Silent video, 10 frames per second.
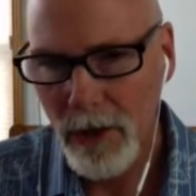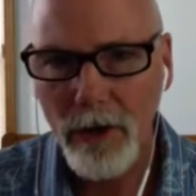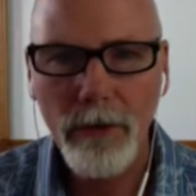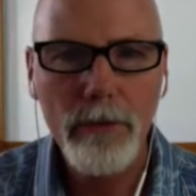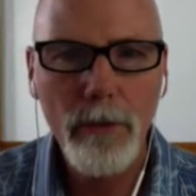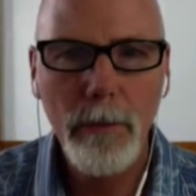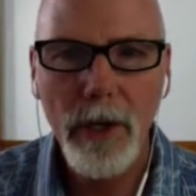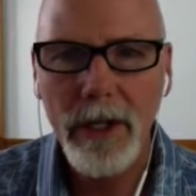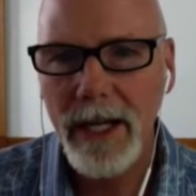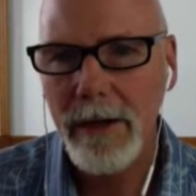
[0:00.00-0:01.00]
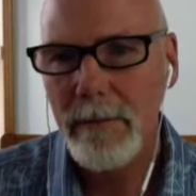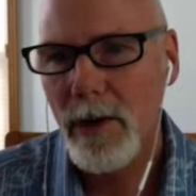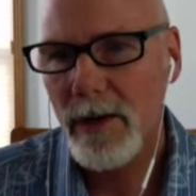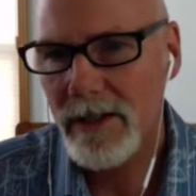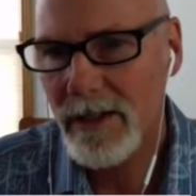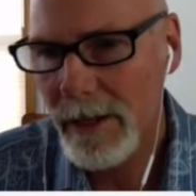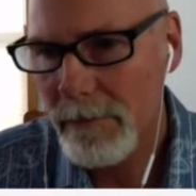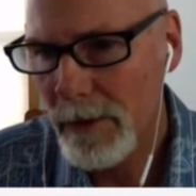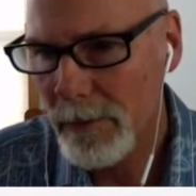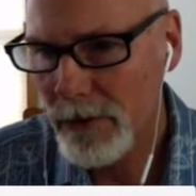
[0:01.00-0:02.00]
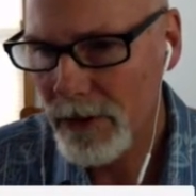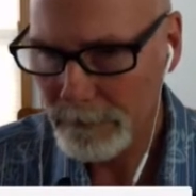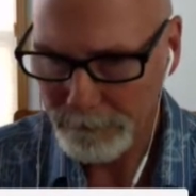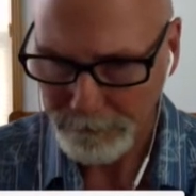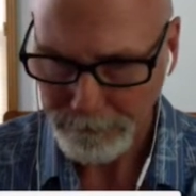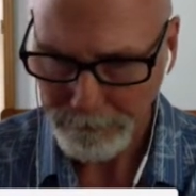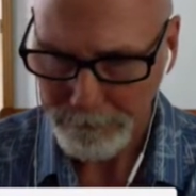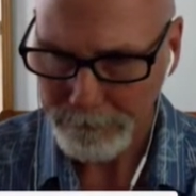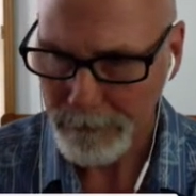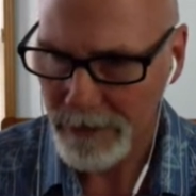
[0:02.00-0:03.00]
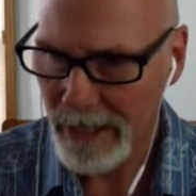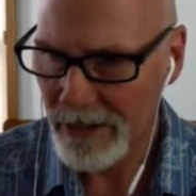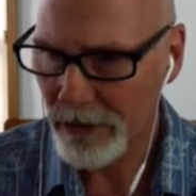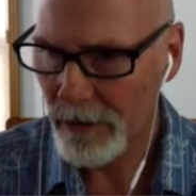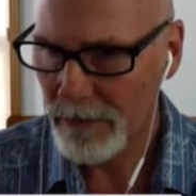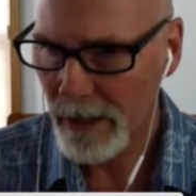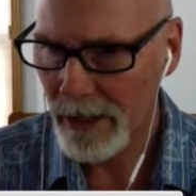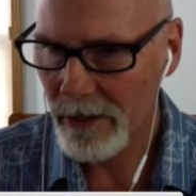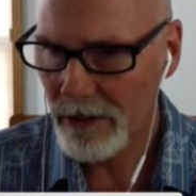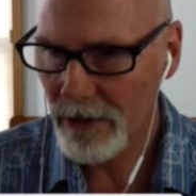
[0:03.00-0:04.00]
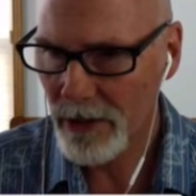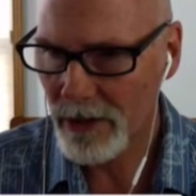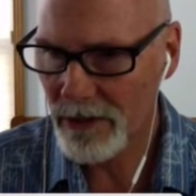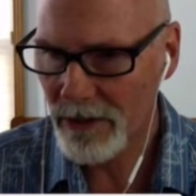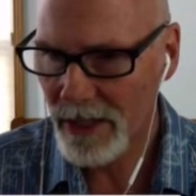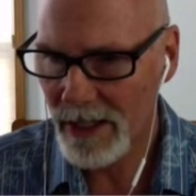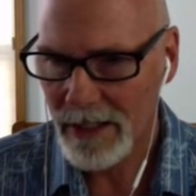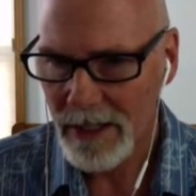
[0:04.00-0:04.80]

throughput and parse time numbers. That script right here. So you can see